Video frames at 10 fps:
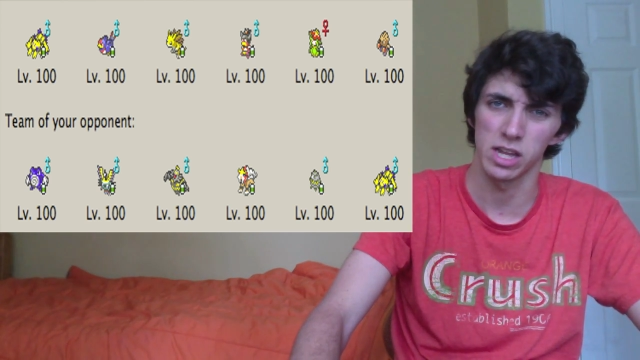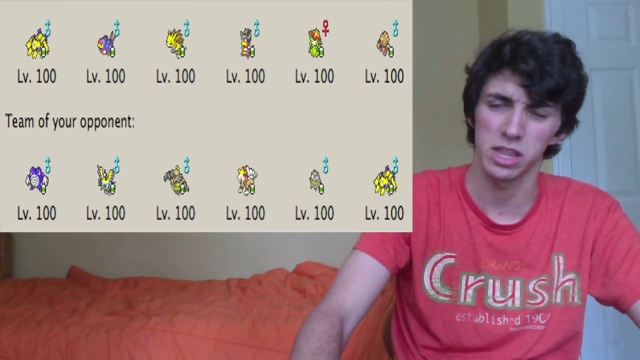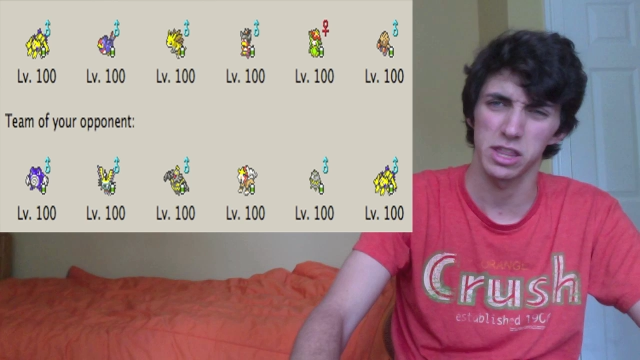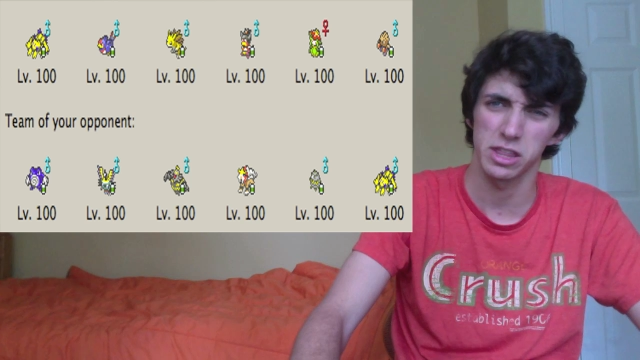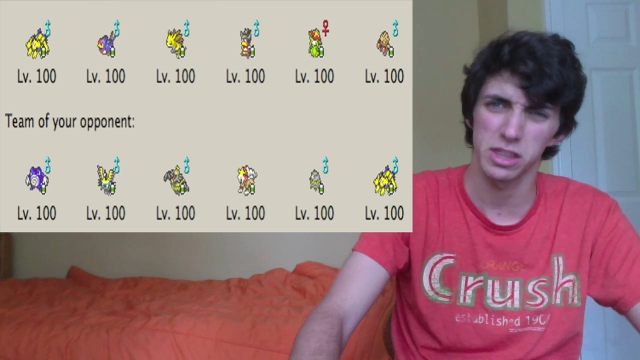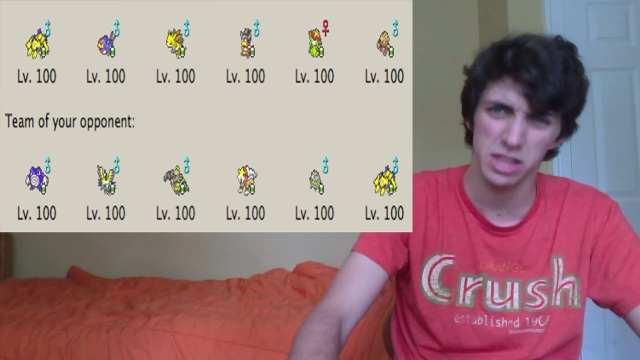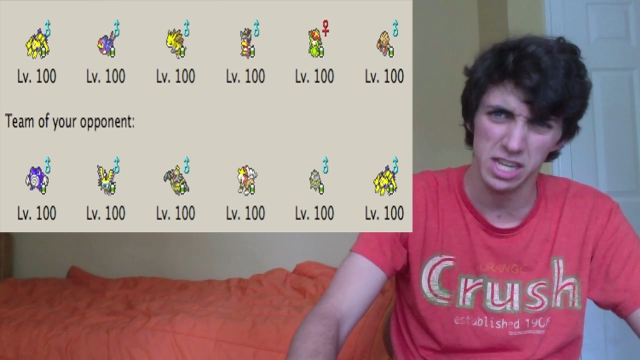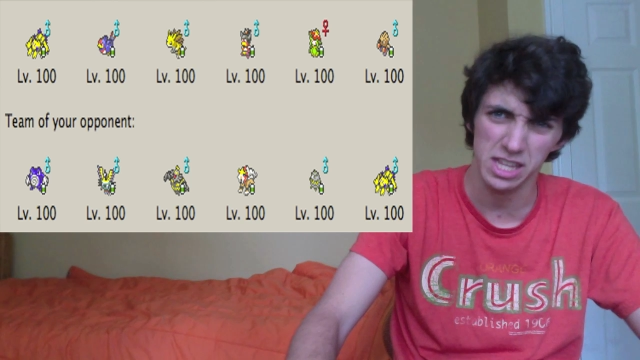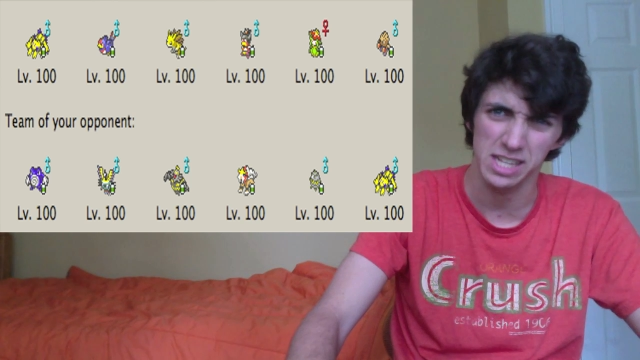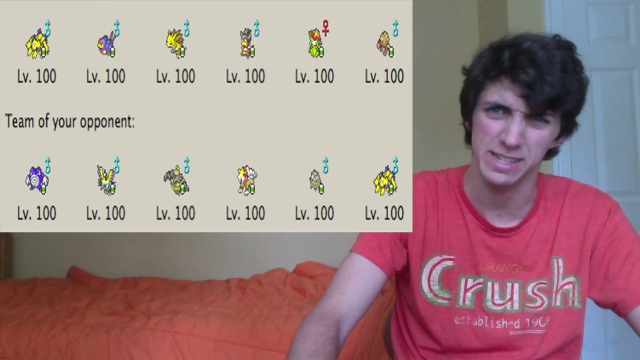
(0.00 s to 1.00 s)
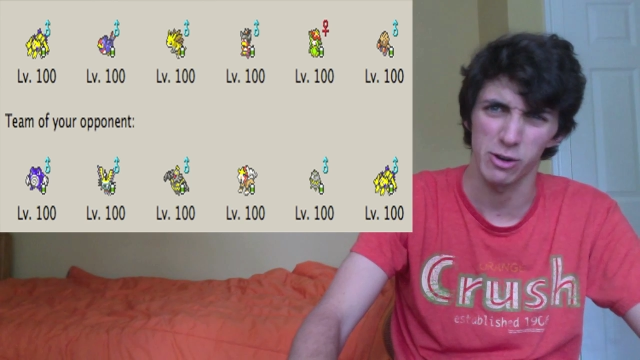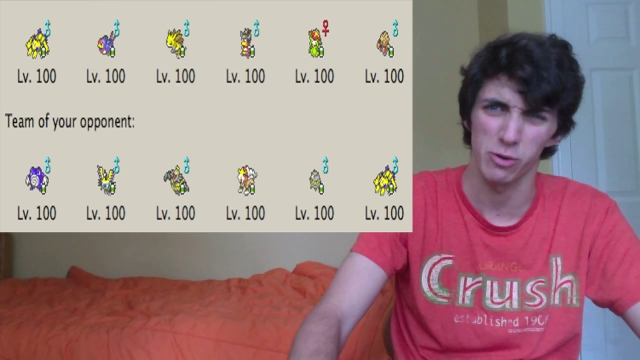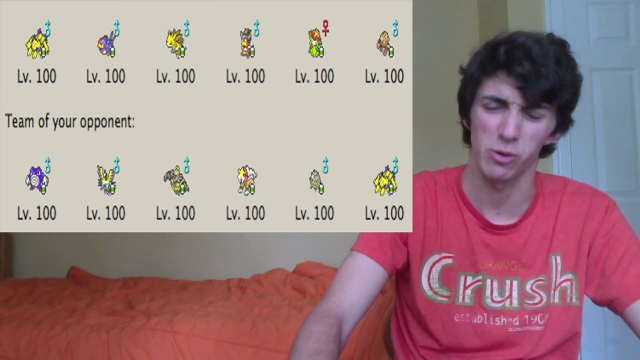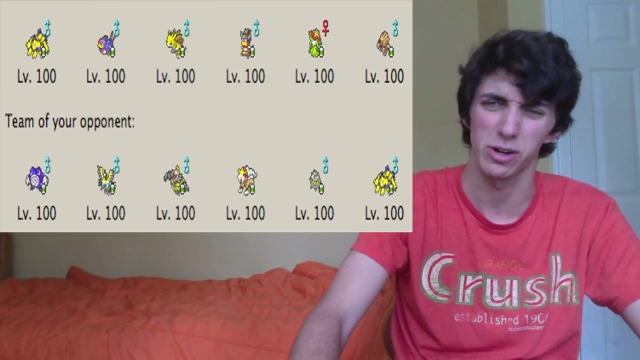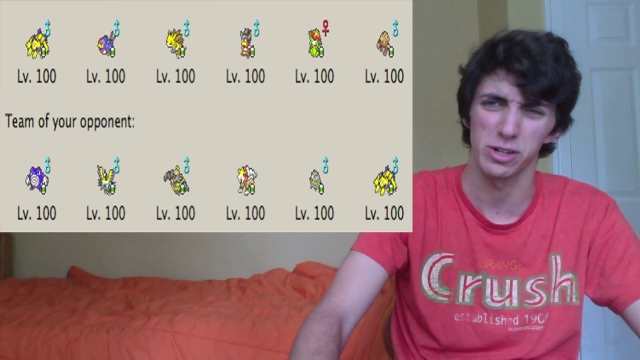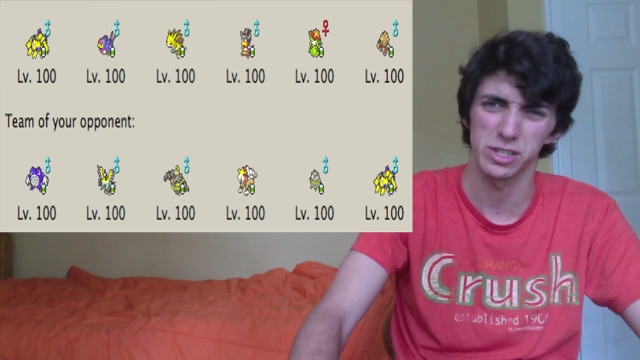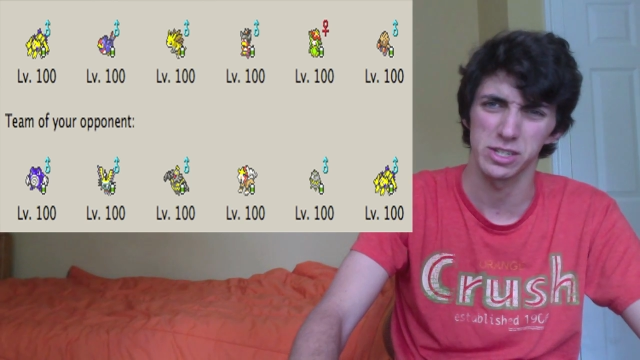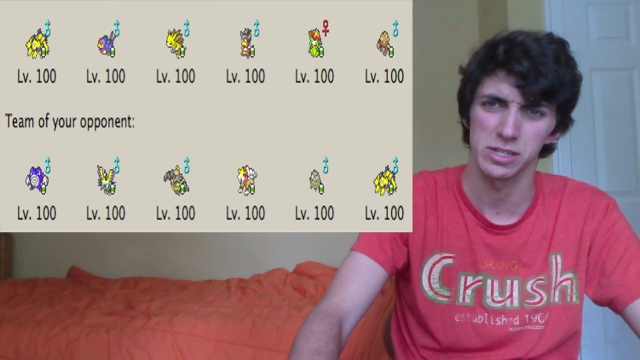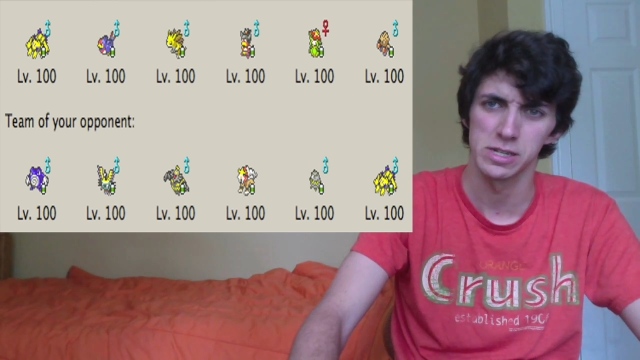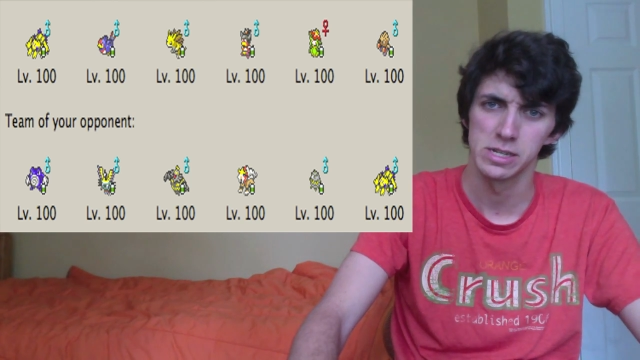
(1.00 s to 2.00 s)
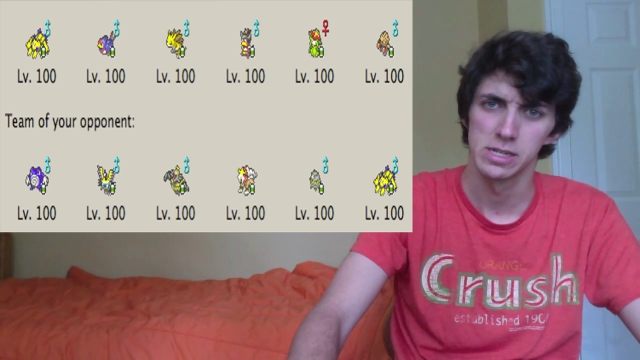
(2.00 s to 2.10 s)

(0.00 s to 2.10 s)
I think that's how it works.